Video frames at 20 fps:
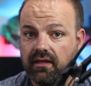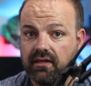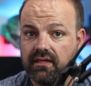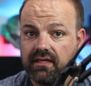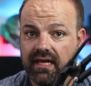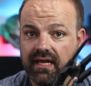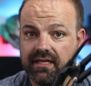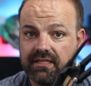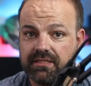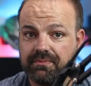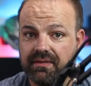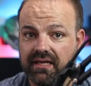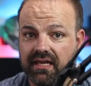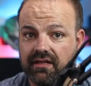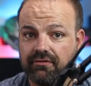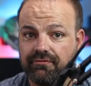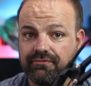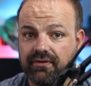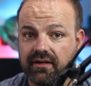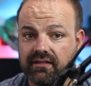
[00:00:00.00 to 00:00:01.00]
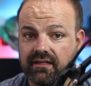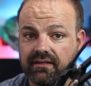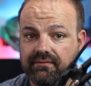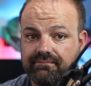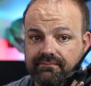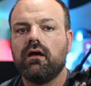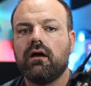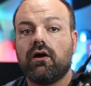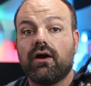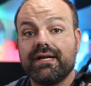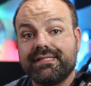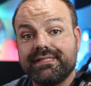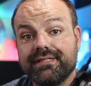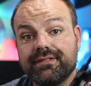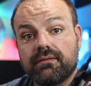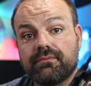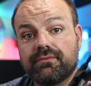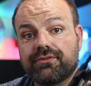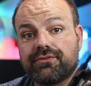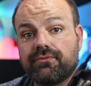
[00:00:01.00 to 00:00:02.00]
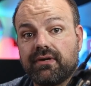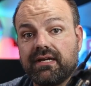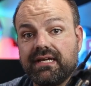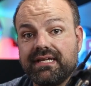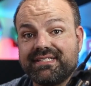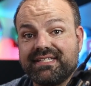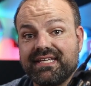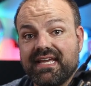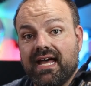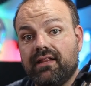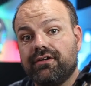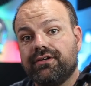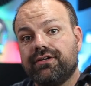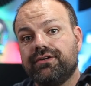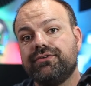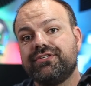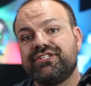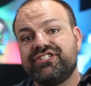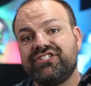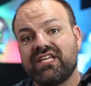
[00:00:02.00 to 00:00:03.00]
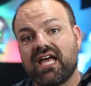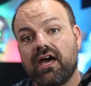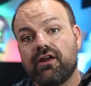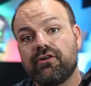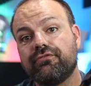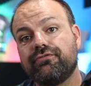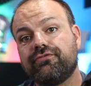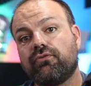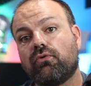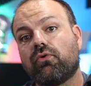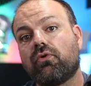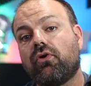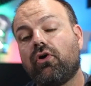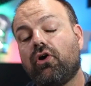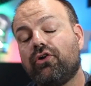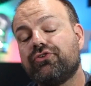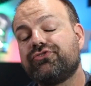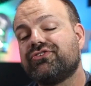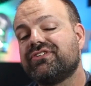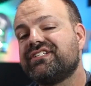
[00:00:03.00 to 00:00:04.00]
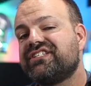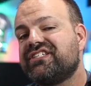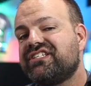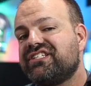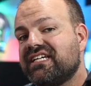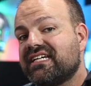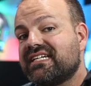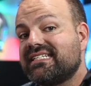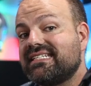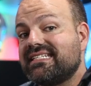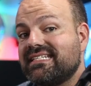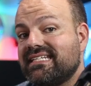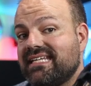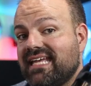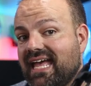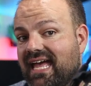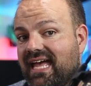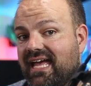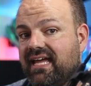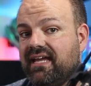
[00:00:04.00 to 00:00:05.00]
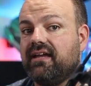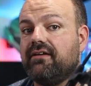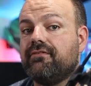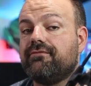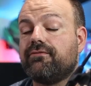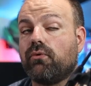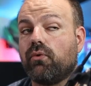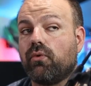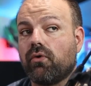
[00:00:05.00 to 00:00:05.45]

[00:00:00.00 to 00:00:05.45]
and it's beginner friendly. All right, deal number 3. It's the Elegoo Saturn 4 Ultra 16K for